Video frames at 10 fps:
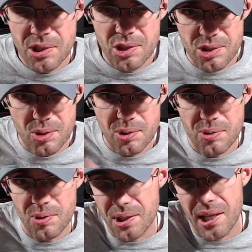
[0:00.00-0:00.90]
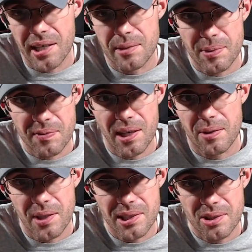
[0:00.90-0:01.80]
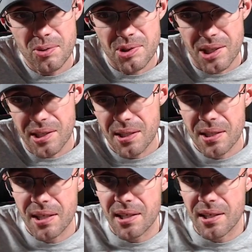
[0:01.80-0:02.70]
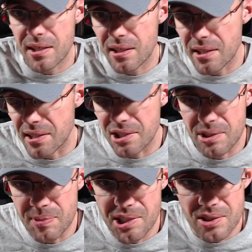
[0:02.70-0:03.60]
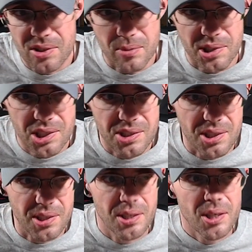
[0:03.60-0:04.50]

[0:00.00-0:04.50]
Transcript: show you the lineup of how I used it, and it just makes it so much easier.